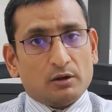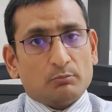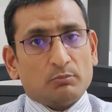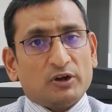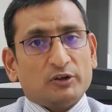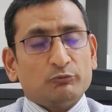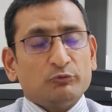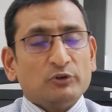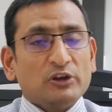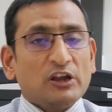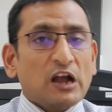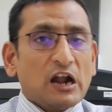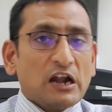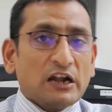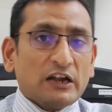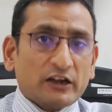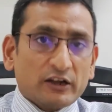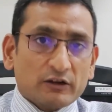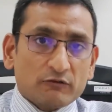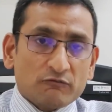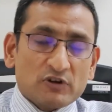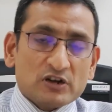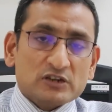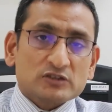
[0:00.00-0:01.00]
But we can't
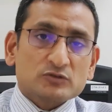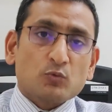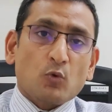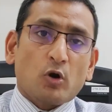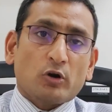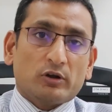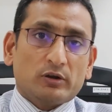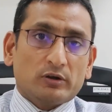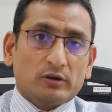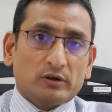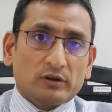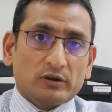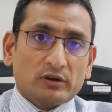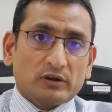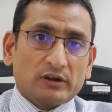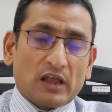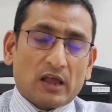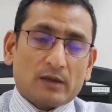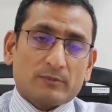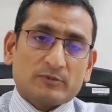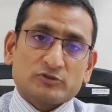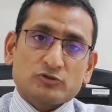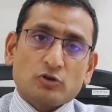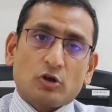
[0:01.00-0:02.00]
reverse what
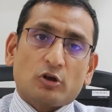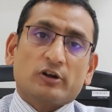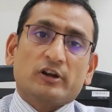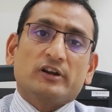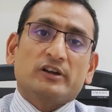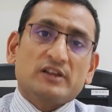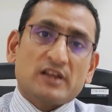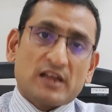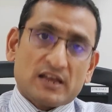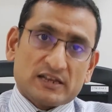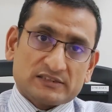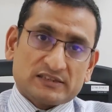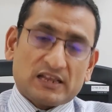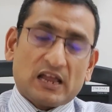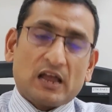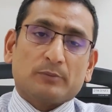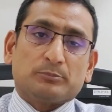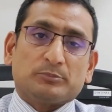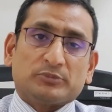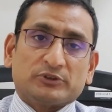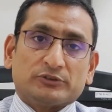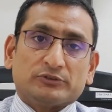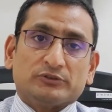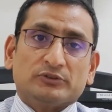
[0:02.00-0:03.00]
damage already has
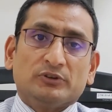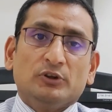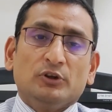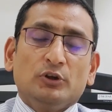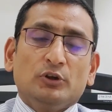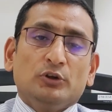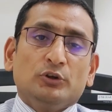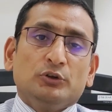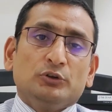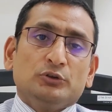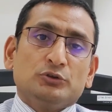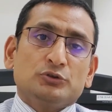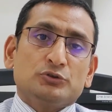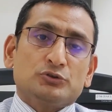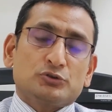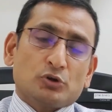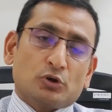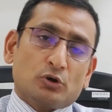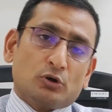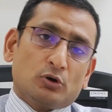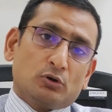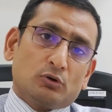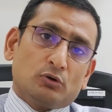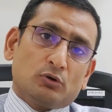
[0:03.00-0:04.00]
happened.
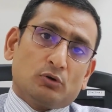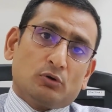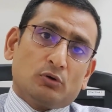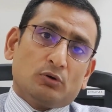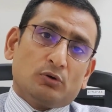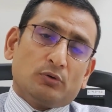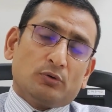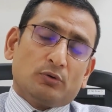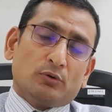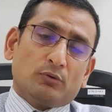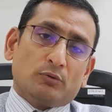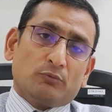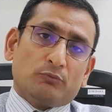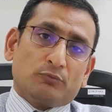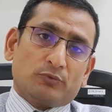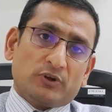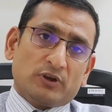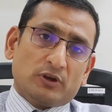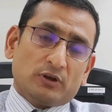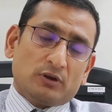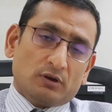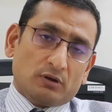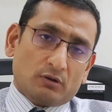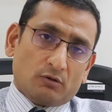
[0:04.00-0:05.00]
So
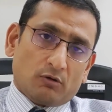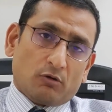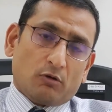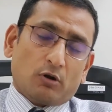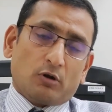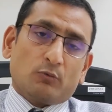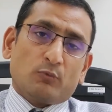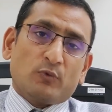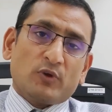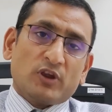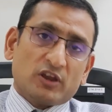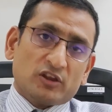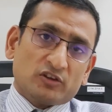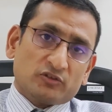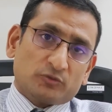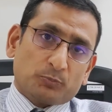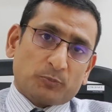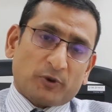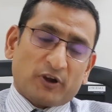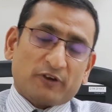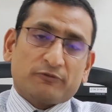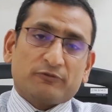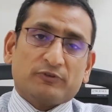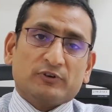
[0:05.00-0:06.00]
we always
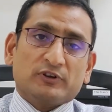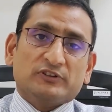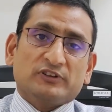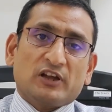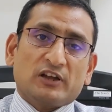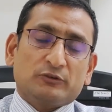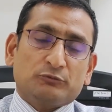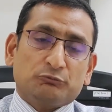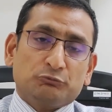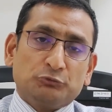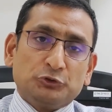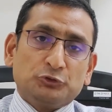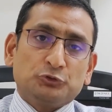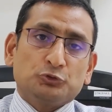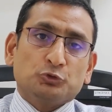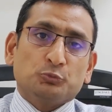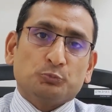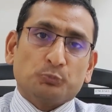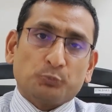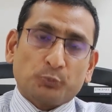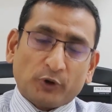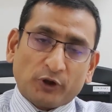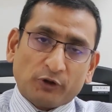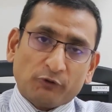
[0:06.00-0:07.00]
prefer that we
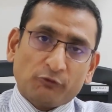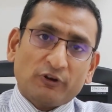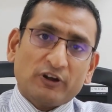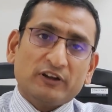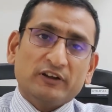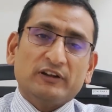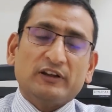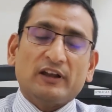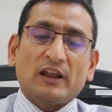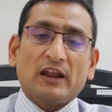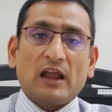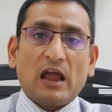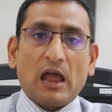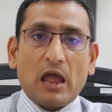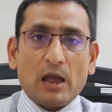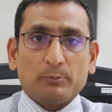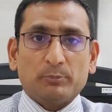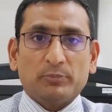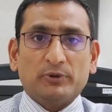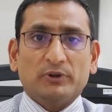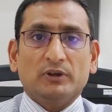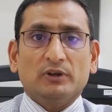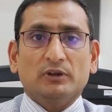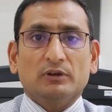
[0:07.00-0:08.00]
should prevent
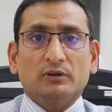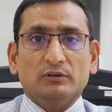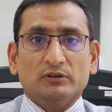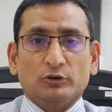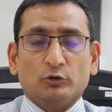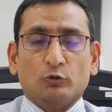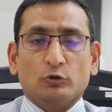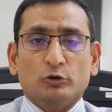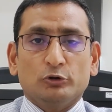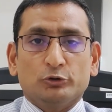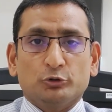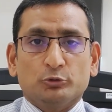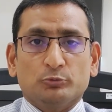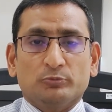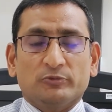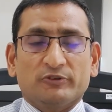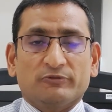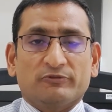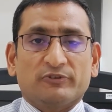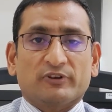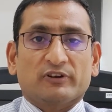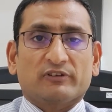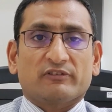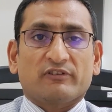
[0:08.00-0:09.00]
happening neural tube
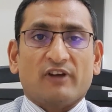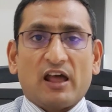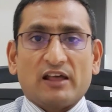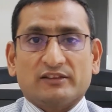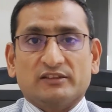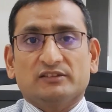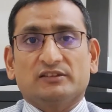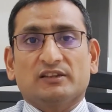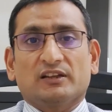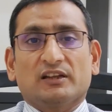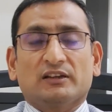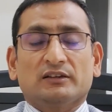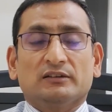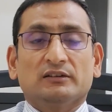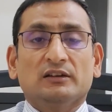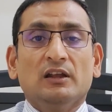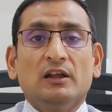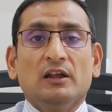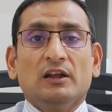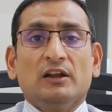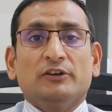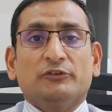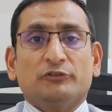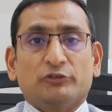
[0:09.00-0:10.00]
defect rather
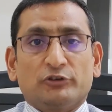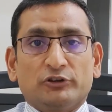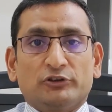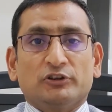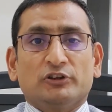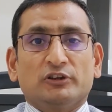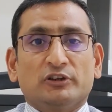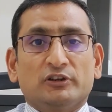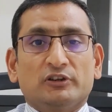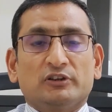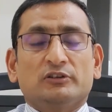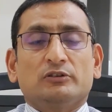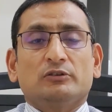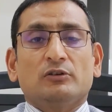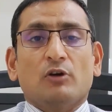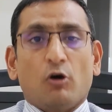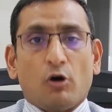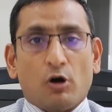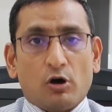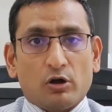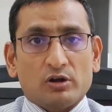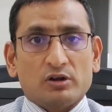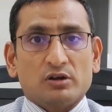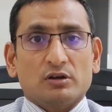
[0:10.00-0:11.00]
than treating it
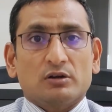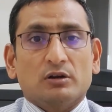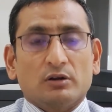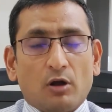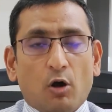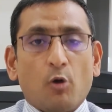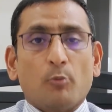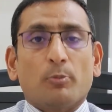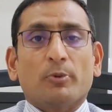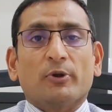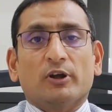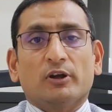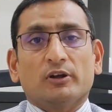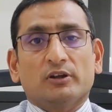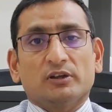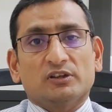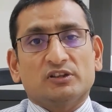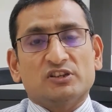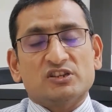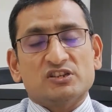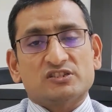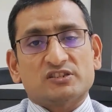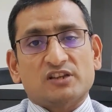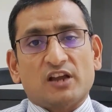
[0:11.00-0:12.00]
or
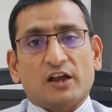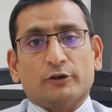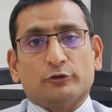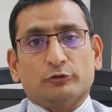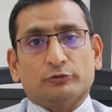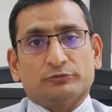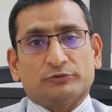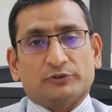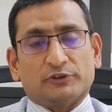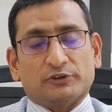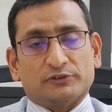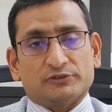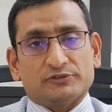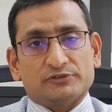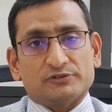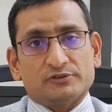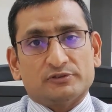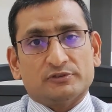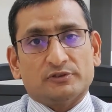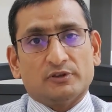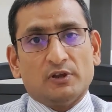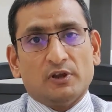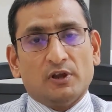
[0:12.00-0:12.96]
operating these kind of kids.